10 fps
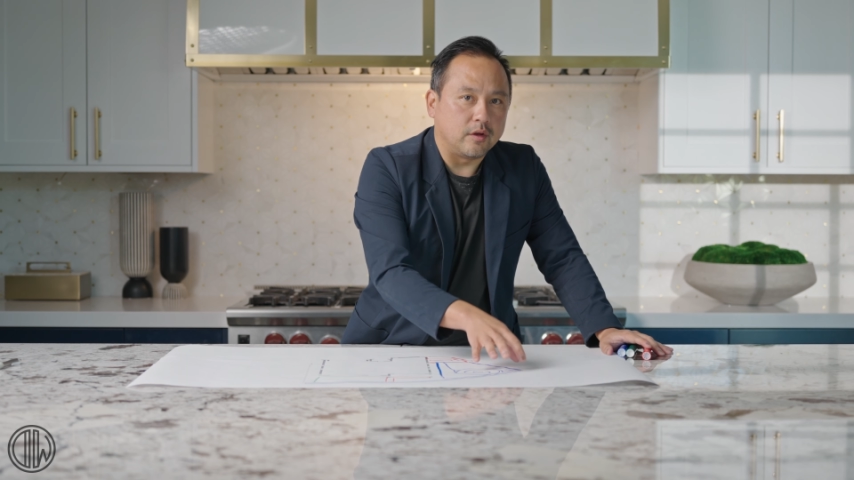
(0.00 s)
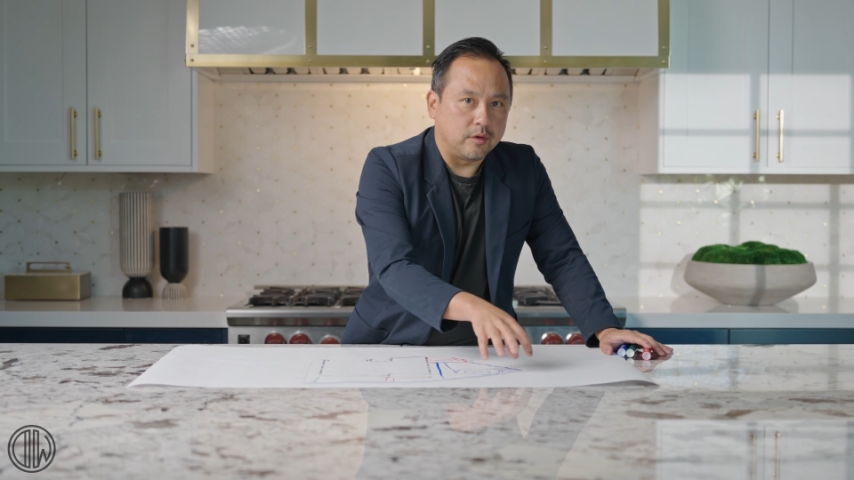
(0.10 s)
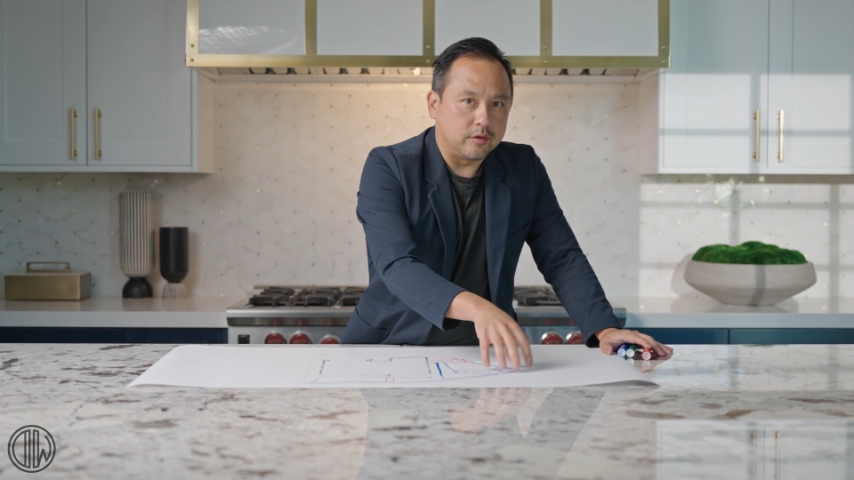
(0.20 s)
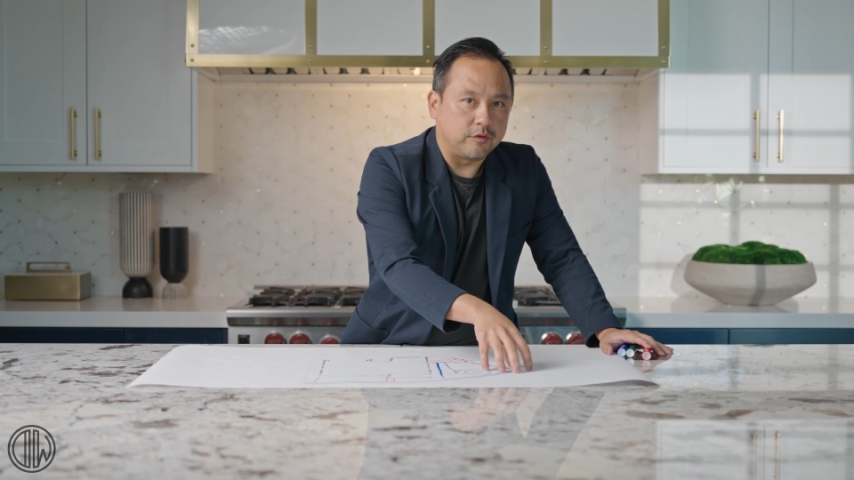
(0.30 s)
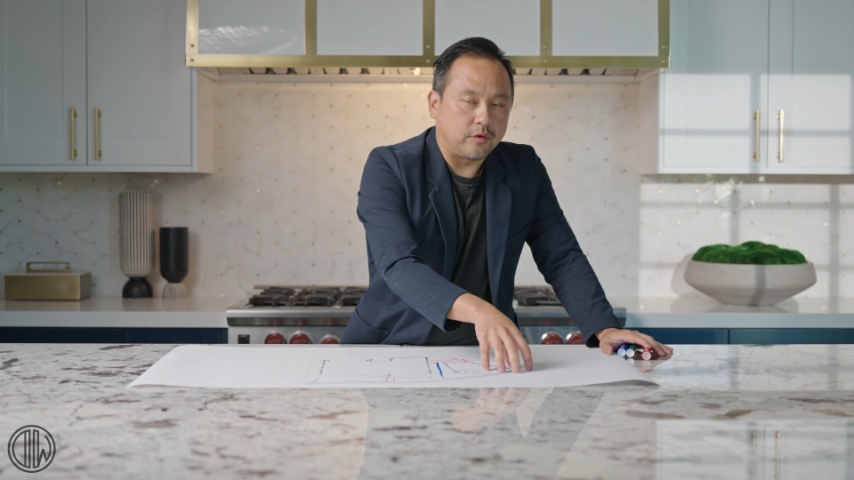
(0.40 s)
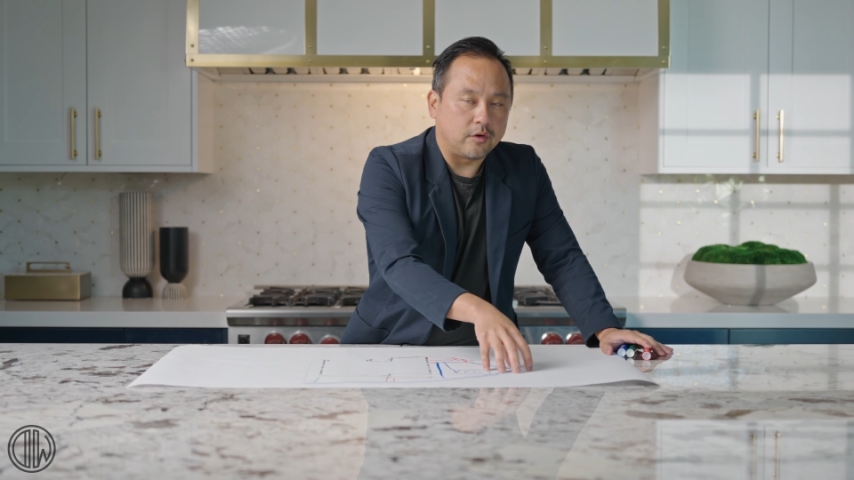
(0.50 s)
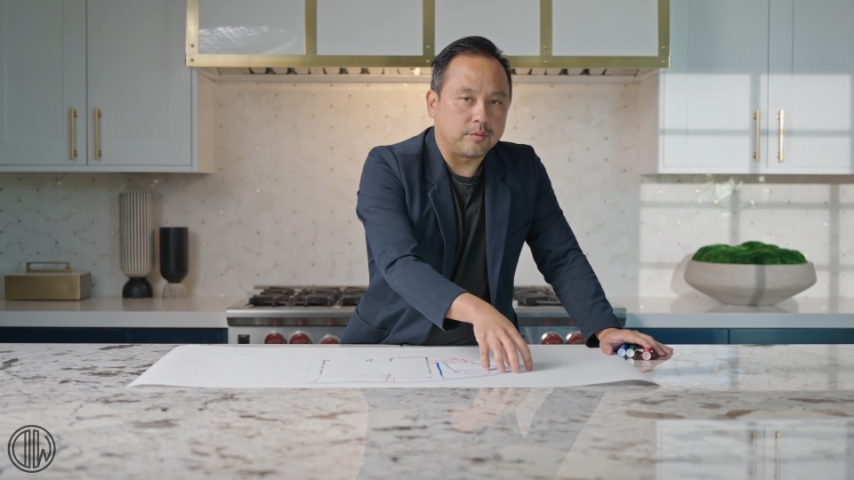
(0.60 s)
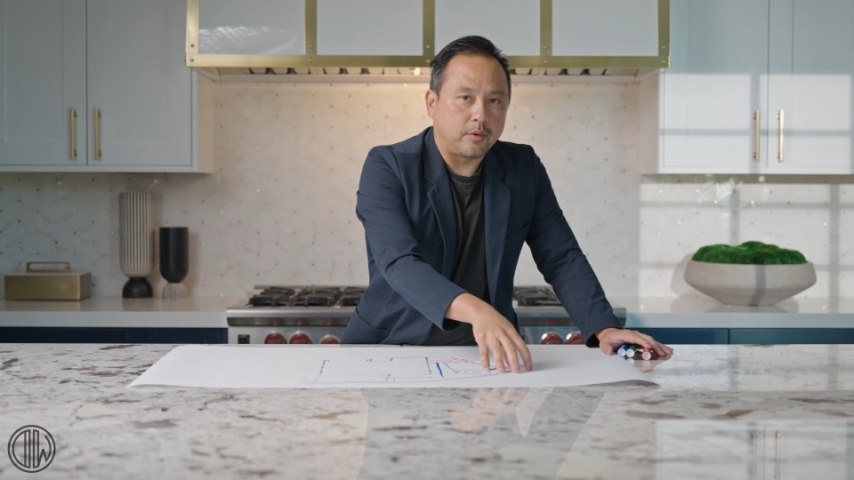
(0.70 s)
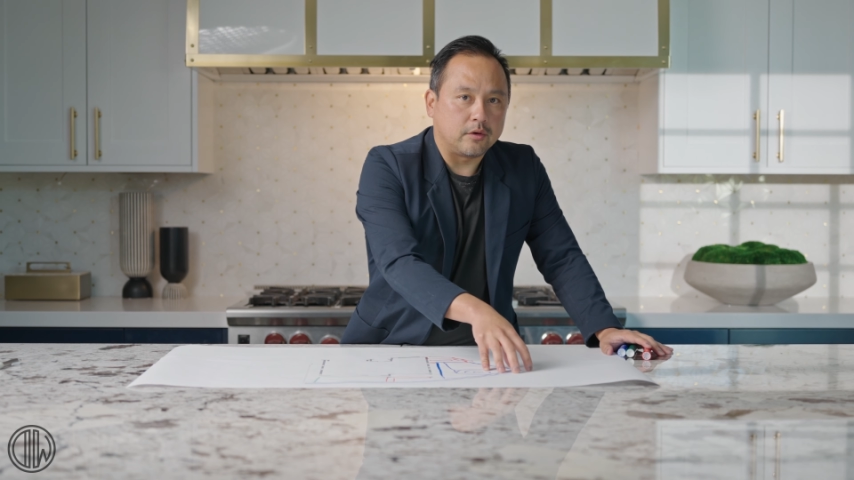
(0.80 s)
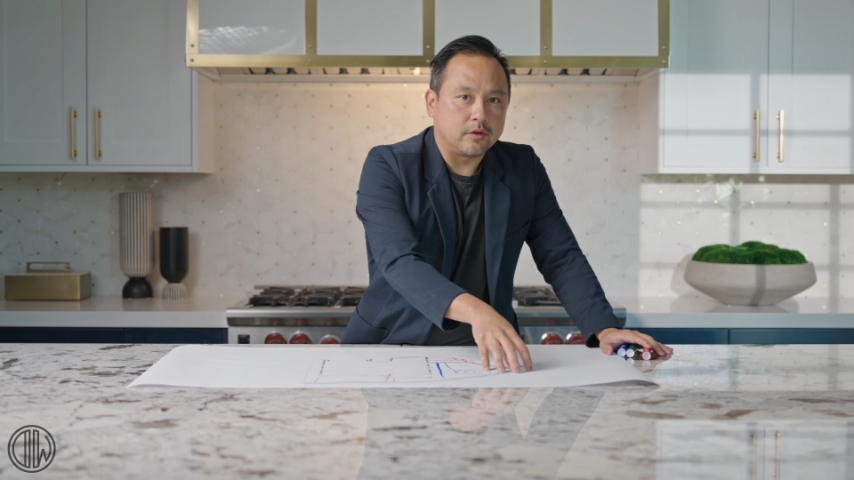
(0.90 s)
in the farthest
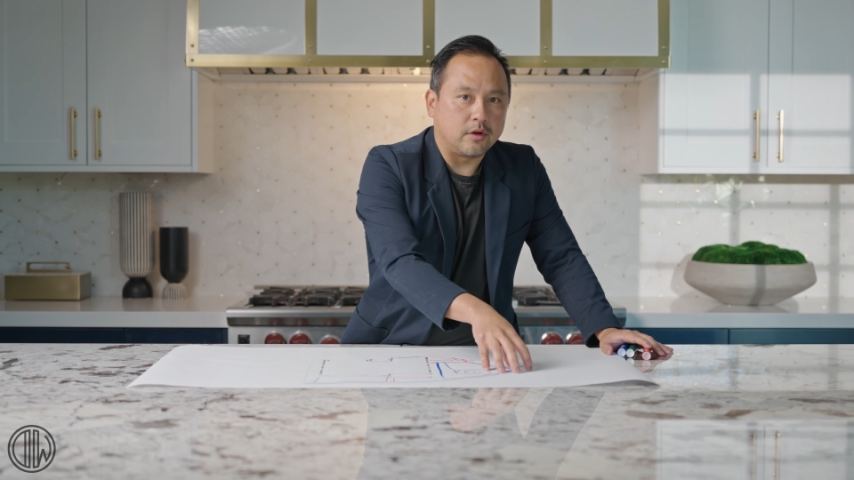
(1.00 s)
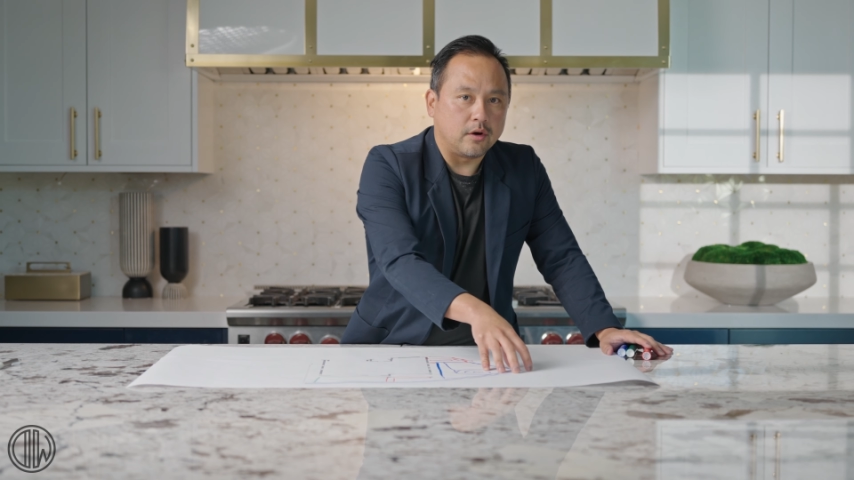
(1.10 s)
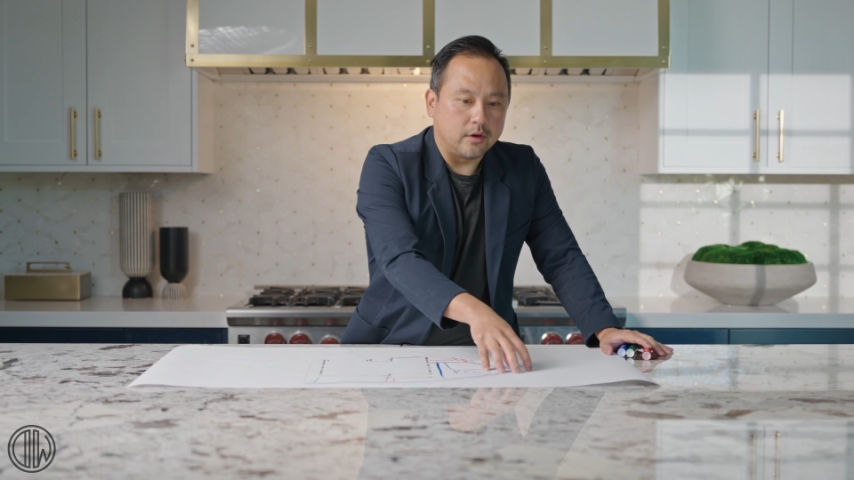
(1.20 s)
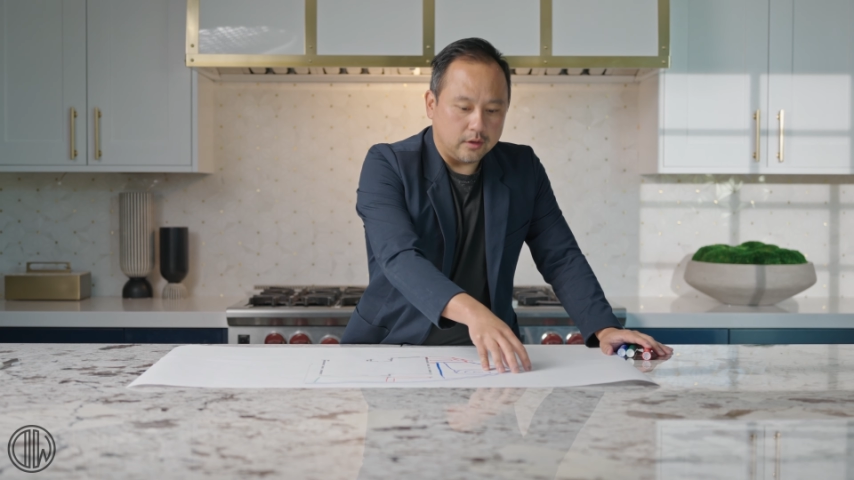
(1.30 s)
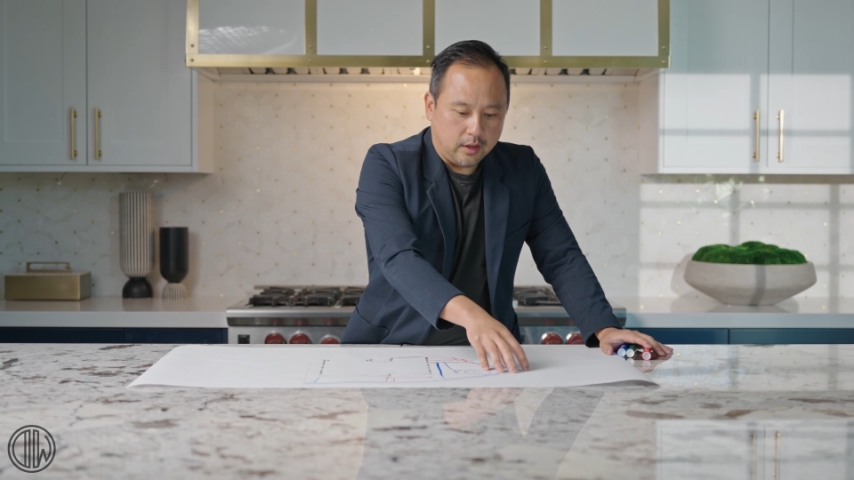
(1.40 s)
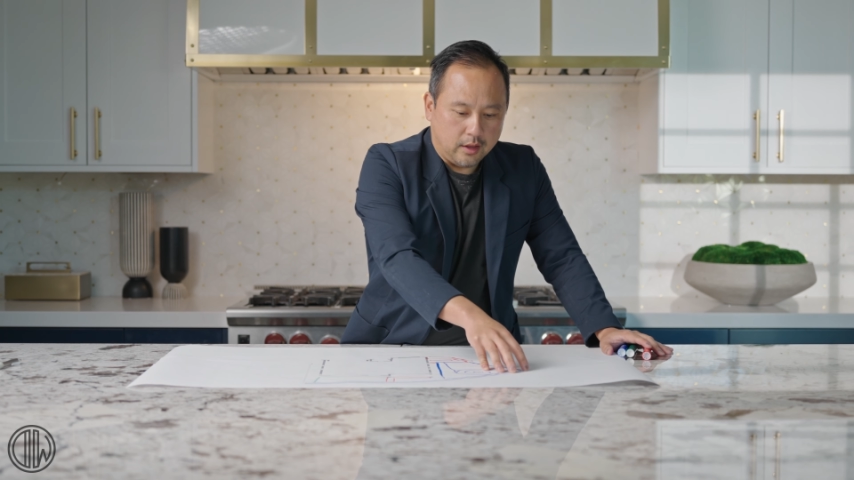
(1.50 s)
part of the yard,